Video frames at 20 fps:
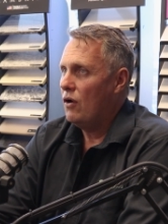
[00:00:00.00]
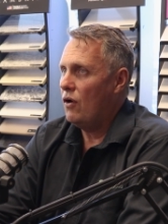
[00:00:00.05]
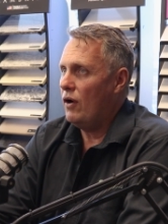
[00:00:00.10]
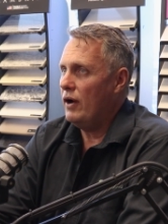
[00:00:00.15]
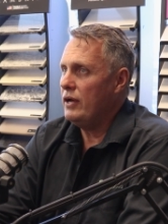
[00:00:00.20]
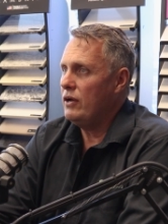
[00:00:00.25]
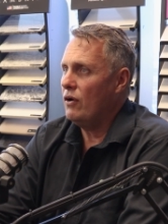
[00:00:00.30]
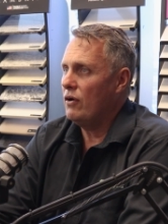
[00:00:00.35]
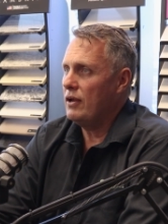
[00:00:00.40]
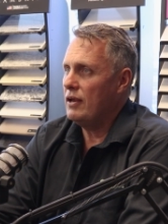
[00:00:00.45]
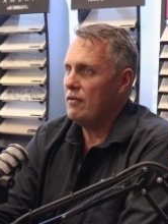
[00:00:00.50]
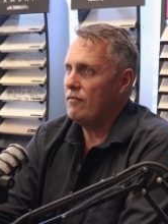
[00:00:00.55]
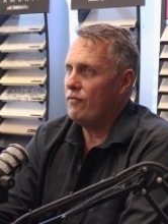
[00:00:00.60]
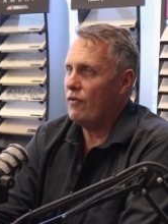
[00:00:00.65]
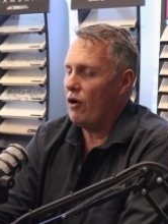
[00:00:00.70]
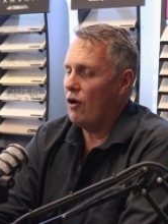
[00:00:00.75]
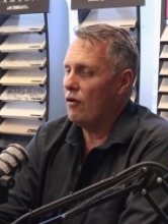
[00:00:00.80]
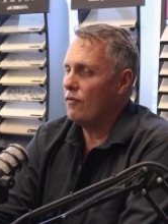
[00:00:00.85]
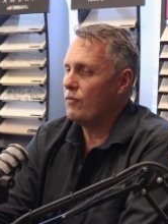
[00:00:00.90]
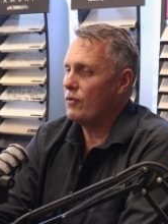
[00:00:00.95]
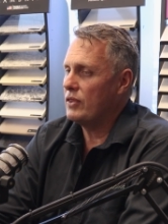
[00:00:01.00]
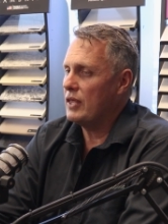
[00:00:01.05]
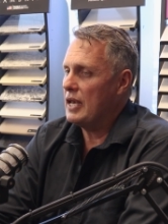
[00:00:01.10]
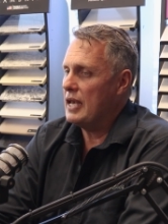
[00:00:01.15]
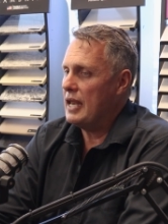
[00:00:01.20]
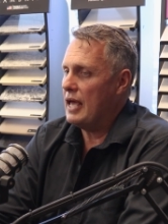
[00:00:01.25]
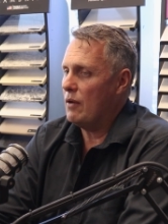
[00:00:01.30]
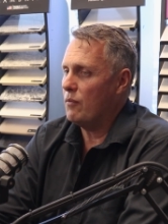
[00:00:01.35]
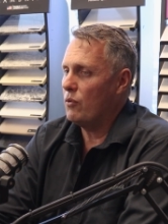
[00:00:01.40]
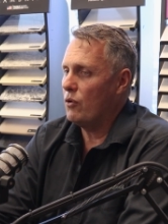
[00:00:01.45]
I got involved with a
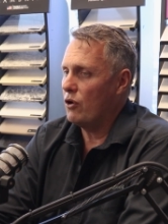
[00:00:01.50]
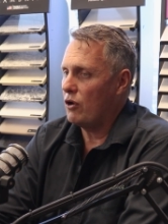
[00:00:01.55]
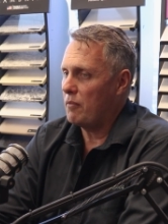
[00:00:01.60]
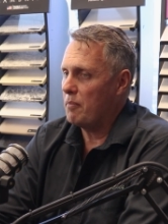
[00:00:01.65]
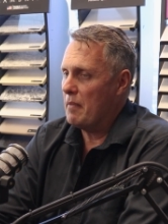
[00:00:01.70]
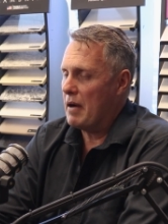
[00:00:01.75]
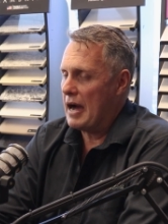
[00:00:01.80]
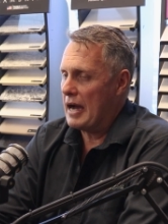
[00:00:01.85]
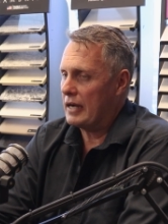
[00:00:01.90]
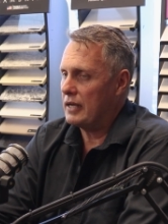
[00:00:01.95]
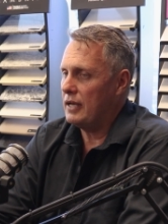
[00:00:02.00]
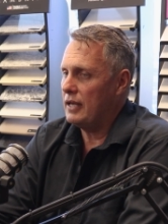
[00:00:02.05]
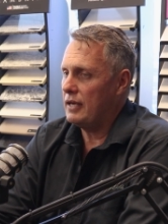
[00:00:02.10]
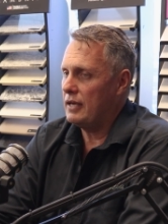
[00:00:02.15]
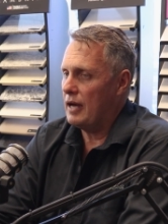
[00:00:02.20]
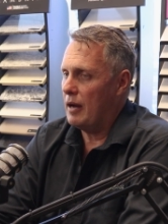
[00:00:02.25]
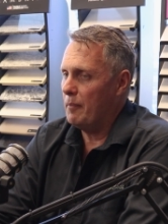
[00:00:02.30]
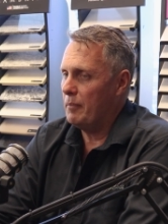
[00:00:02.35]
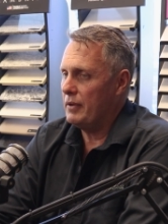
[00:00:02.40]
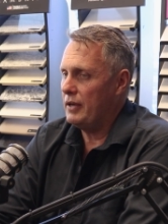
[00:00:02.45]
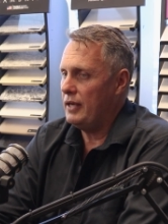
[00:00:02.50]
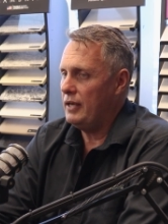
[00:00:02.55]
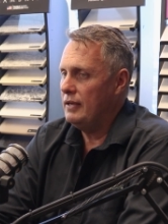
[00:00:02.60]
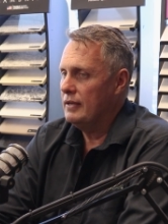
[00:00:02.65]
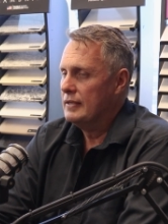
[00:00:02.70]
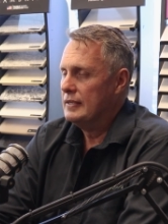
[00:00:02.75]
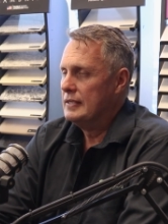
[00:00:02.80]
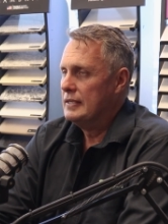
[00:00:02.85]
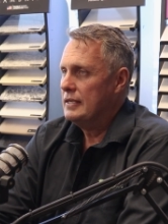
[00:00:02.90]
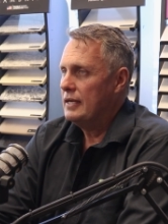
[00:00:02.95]
network marketing company,